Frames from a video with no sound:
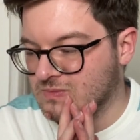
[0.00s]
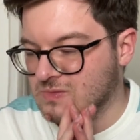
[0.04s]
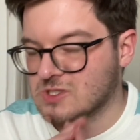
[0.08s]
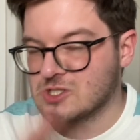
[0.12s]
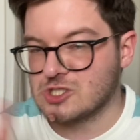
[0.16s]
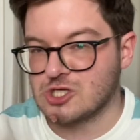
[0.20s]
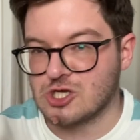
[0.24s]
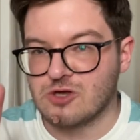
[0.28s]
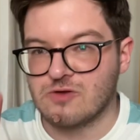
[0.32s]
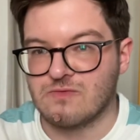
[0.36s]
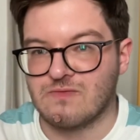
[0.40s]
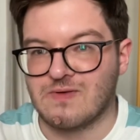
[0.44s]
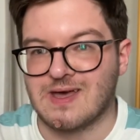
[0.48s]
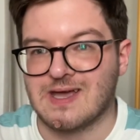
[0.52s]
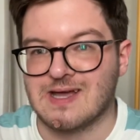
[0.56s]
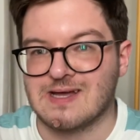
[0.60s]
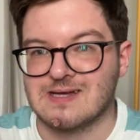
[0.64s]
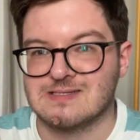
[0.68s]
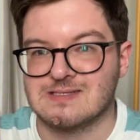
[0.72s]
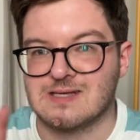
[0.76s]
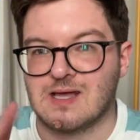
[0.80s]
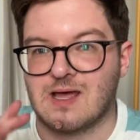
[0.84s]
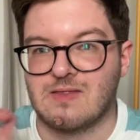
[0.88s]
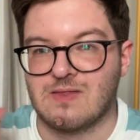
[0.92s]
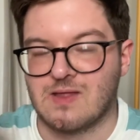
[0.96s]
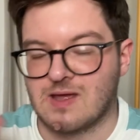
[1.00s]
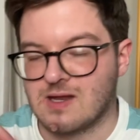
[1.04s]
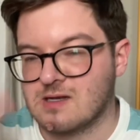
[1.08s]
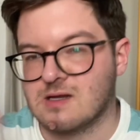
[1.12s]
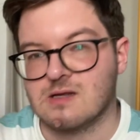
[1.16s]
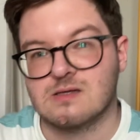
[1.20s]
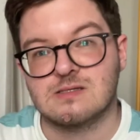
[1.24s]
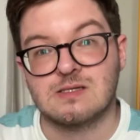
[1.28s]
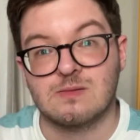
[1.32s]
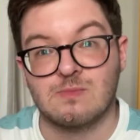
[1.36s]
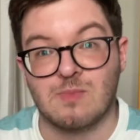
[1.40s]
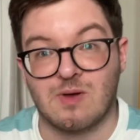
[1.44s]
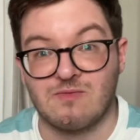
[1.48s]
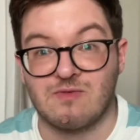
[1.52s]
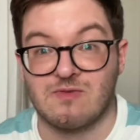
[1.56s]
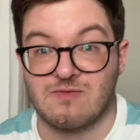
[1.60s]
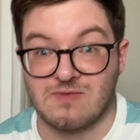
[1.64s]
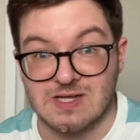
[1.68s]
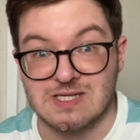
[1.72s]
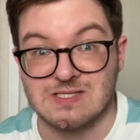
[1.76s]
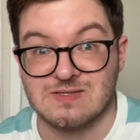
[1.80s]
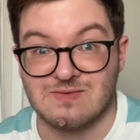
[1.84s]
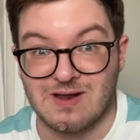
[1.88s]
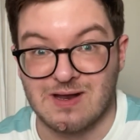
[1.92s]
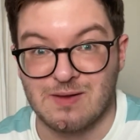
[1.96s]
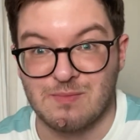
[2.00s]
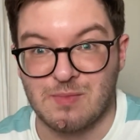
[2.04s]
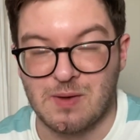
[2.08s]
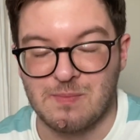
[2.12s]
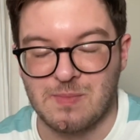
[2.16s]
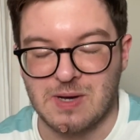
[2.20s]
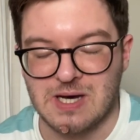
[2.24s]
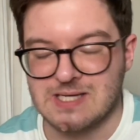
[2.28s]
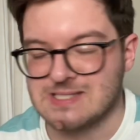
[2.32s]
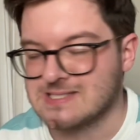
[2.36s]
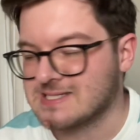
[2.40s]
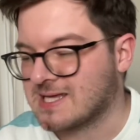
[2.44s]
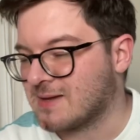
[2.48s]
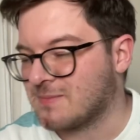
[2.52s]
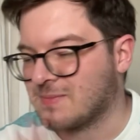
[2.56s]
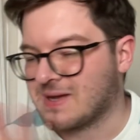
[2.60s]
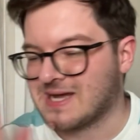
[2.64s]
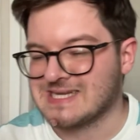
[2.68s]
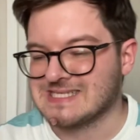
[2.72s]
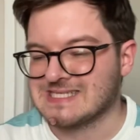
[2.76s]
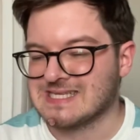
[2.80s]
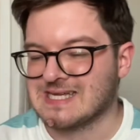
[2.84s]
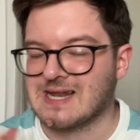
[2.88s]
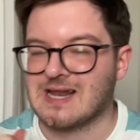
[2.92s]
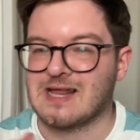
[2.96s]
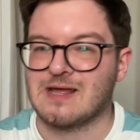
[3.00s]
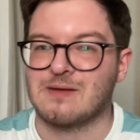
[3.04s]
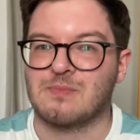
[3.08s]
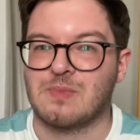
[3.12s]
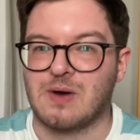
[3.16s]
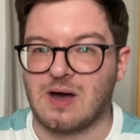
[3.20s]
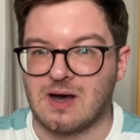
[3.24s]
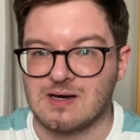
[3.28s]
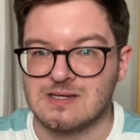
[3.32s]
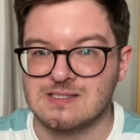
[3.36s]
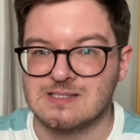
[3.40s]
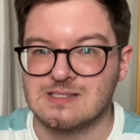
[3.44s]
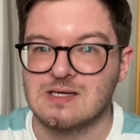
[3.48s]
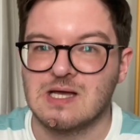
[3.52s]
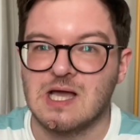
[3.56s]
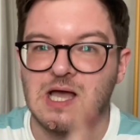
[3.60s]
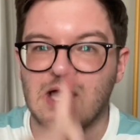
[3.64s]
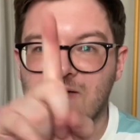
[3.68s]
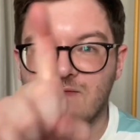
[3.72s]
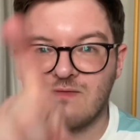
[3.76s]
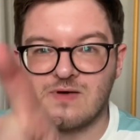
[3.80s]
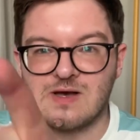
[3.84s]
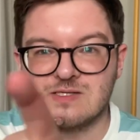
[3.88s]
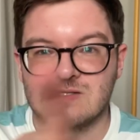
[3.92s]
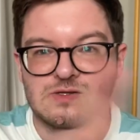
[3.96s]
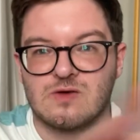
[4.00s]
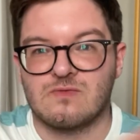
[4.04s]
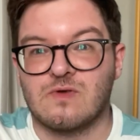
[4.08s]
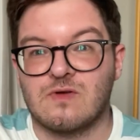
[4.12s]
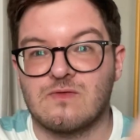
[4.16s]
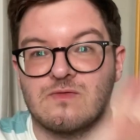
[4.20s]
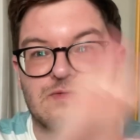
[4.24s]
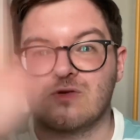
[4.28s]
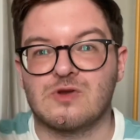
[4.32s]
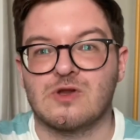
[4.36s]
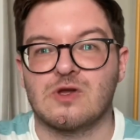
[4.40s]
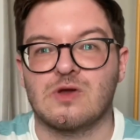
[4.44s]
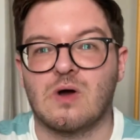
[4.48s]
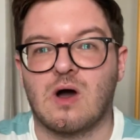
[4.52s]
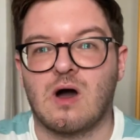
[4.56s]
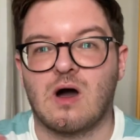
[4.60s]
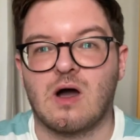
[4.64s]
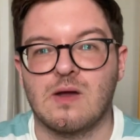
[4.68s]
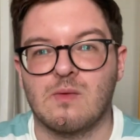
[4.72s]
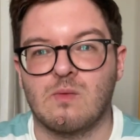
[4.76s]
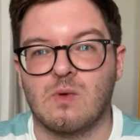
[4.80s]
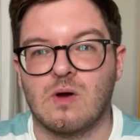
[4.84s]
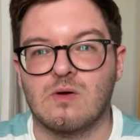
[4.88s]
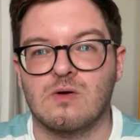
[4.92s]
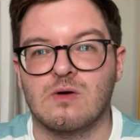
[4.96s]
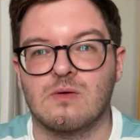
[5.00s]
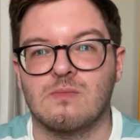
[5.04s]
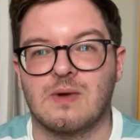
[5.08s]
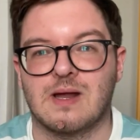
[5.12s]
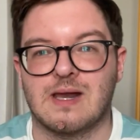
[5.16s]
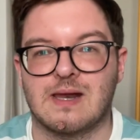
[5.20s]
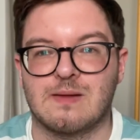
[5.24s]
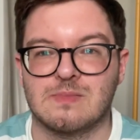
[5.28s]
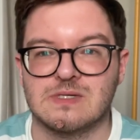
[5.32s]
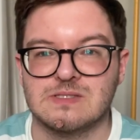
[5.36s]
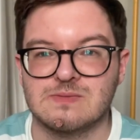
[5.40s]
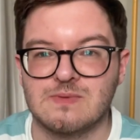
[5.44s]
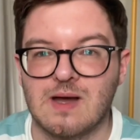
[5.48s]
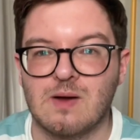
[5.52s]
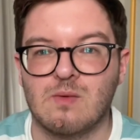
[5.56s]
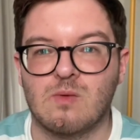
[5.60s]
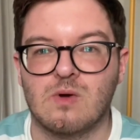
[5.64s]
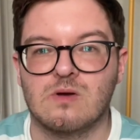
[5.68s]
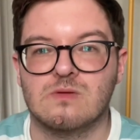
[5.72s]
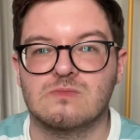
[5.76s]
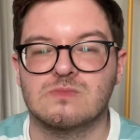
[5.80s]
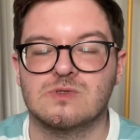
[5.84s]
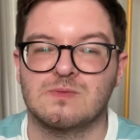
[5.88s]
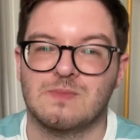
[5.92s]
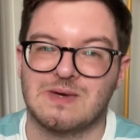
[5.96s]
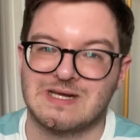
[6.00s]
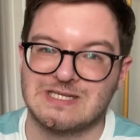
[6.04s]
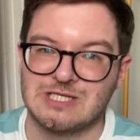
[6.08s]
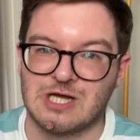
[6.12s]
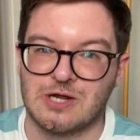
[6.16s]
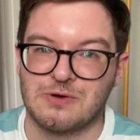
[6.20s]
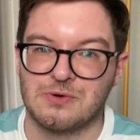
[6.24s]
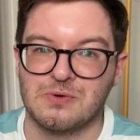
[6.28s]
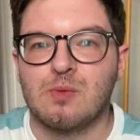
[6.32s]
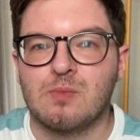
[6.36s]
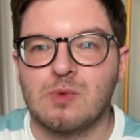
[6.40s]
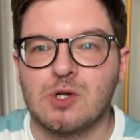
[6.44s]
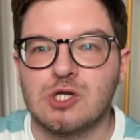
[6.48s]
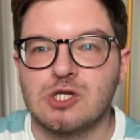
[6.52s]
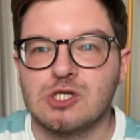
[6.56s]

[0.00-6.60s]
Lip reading: two things and then some other things fell in my basket basically. But first off, if you're new, hi, welcome, my name is Matt, welcome to my channel.